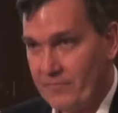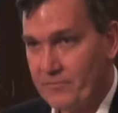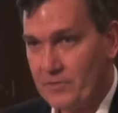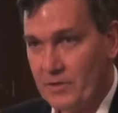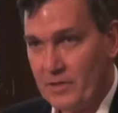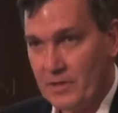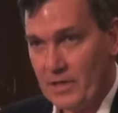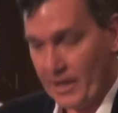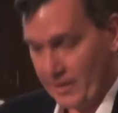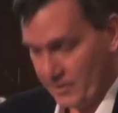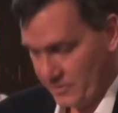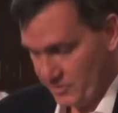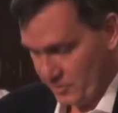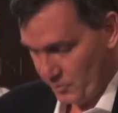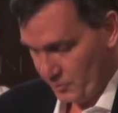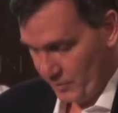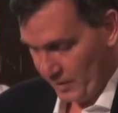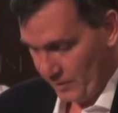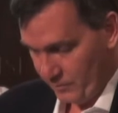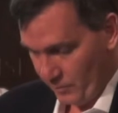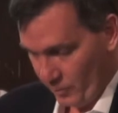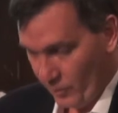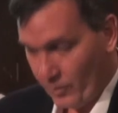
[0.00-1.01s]
we have to engage the
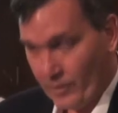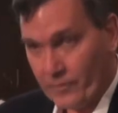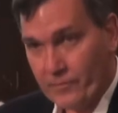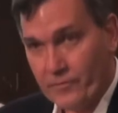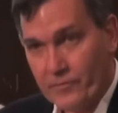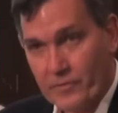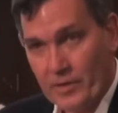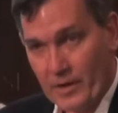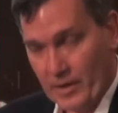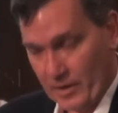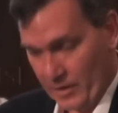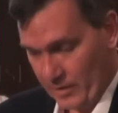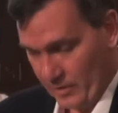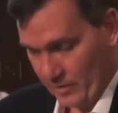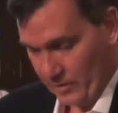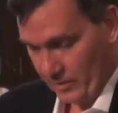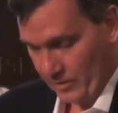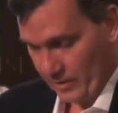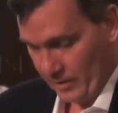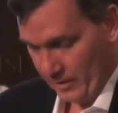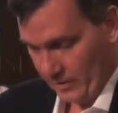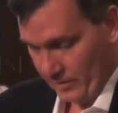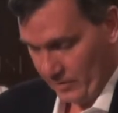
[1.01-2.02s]
people with, uh,
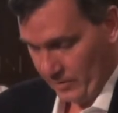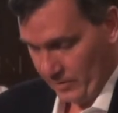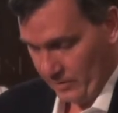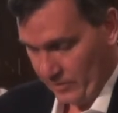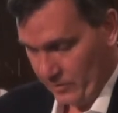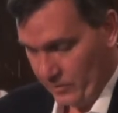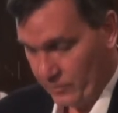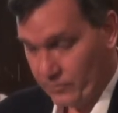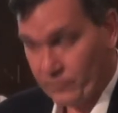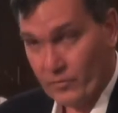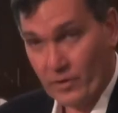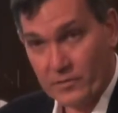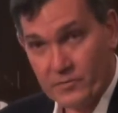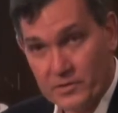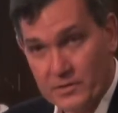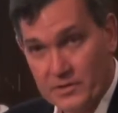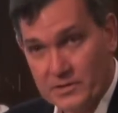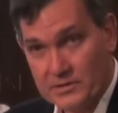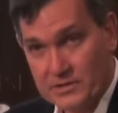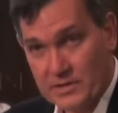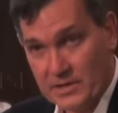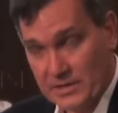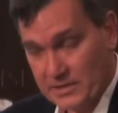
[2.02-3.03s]
uh, who've got the
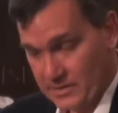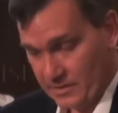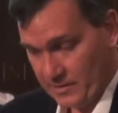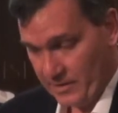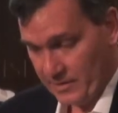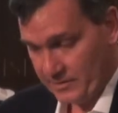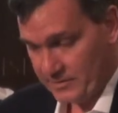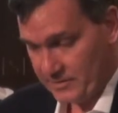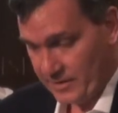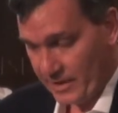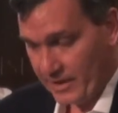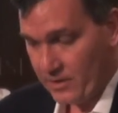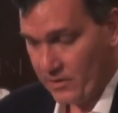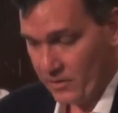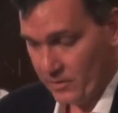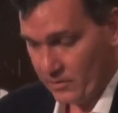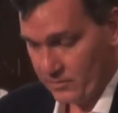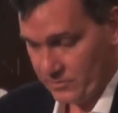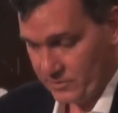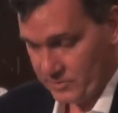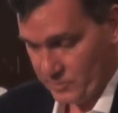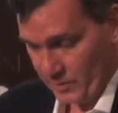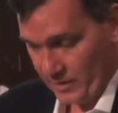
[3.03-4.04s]
disease and their
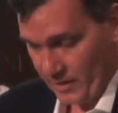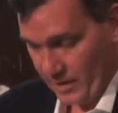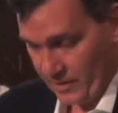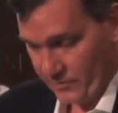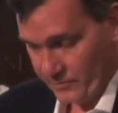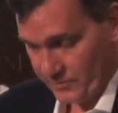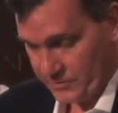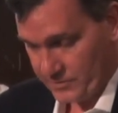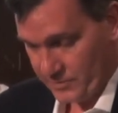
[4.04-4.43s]
stakeholders with our